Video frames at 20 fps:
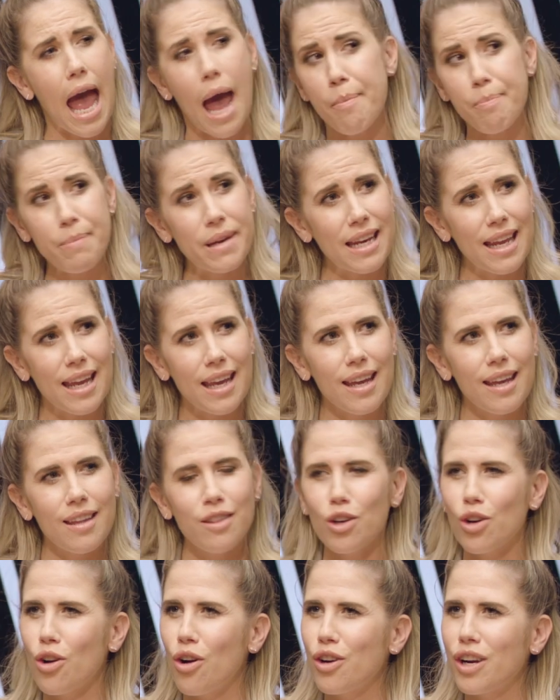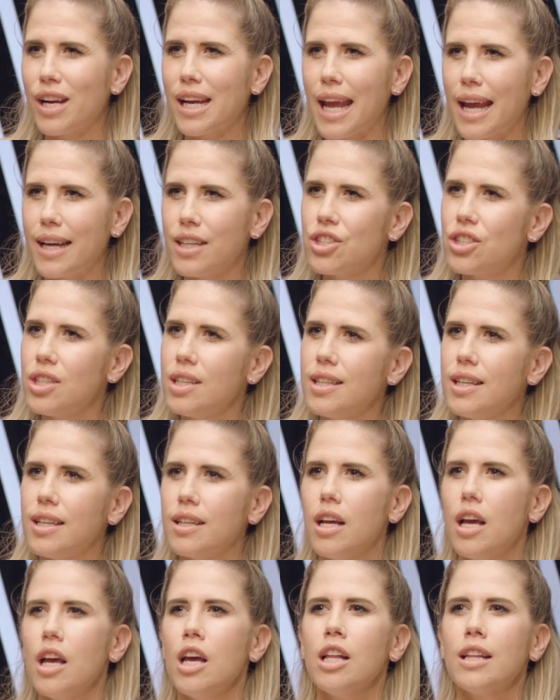happening in the congregation.
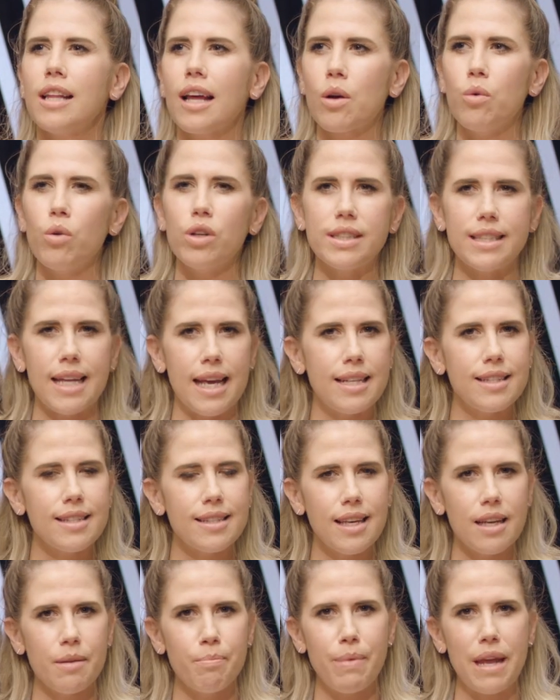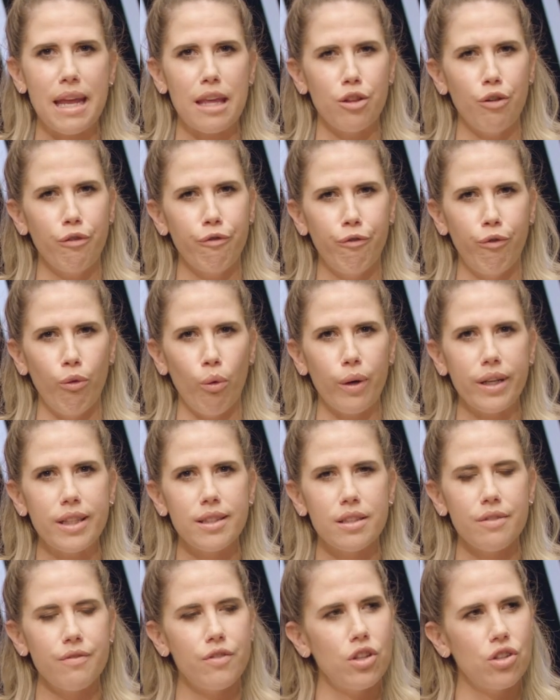And like what Dan said, being the
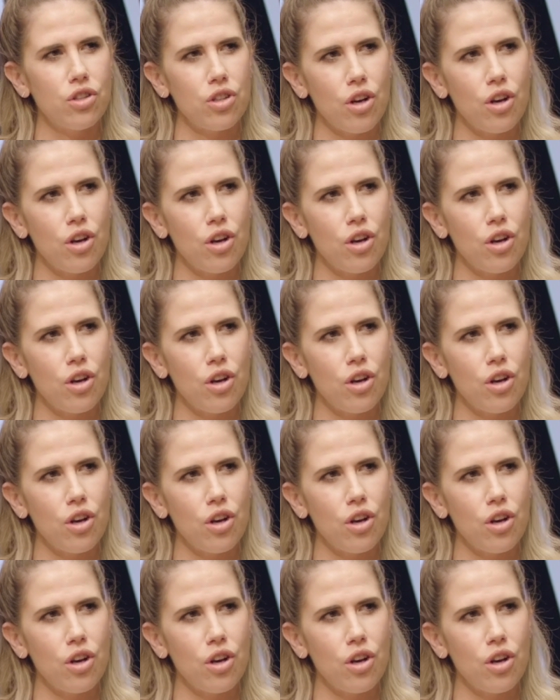voice of the